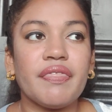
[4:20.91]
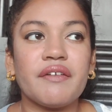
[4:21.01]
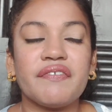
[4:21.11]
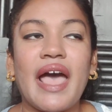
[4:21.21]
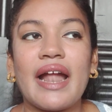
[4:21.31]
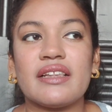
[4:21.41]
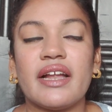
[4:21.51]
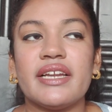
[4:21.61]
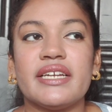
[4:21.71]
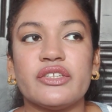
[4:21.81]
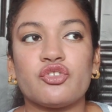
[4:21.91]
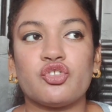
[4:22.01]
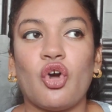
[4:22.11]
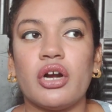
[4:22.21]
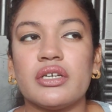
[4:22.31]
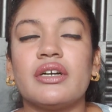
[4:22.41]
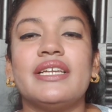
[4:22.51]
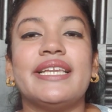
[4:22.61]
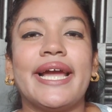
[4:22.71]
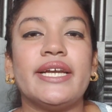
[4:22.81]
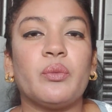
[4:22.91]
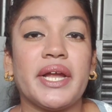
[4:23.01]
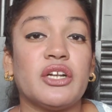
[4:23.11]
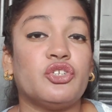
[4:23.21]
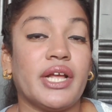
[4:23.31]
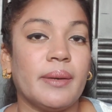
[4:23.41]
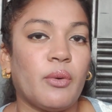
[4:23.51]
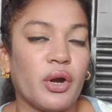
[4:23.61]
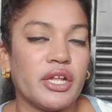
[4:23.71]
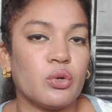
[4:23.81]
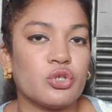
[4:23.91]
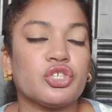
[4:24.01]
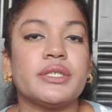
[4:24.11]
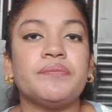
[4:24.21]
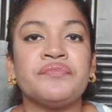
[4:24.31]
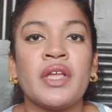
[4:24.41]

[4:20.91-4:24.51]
the fact that it is not a lightweight gel body lotion